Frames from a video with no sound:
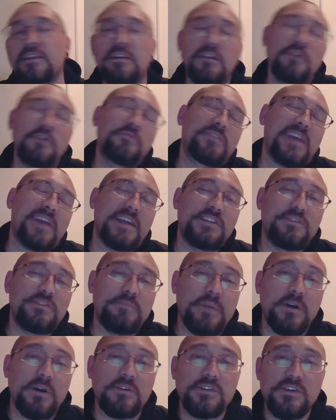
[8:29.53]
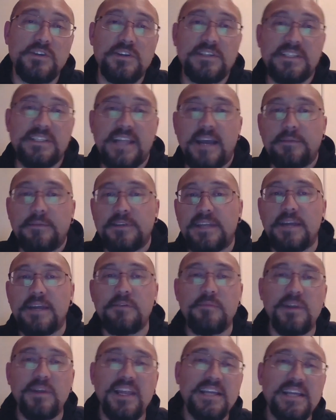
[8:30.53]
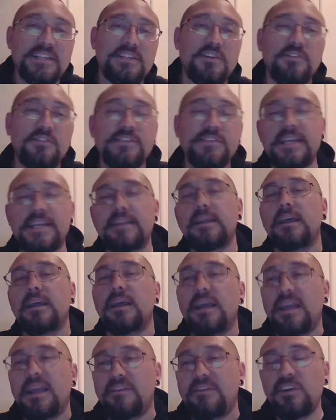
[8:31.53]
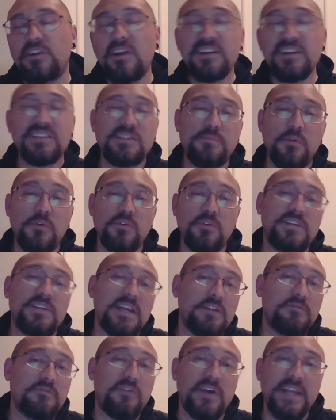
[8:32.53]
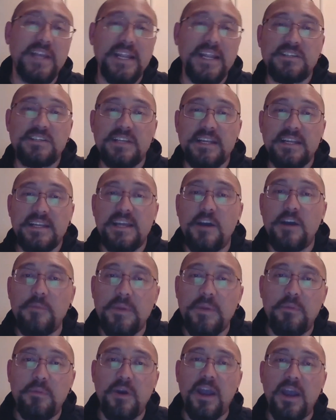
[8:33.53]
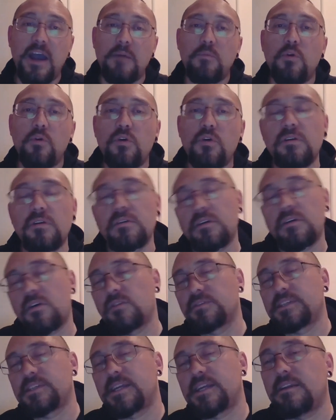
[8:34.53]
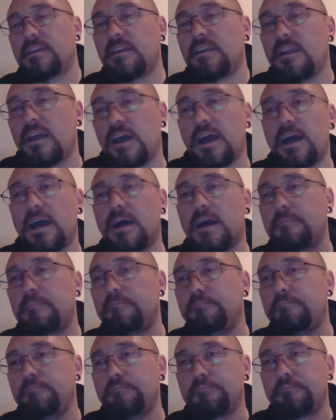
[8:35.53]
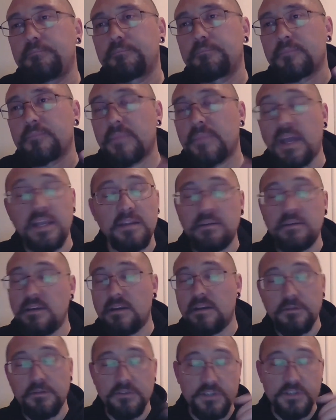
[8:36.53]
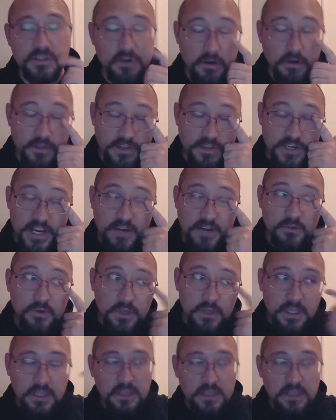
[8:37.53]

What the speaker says: the notification bell so you can stay up to date with my latest content. If you'd like to support the channel financially and help me put out more content, and you know, and just grow the channel,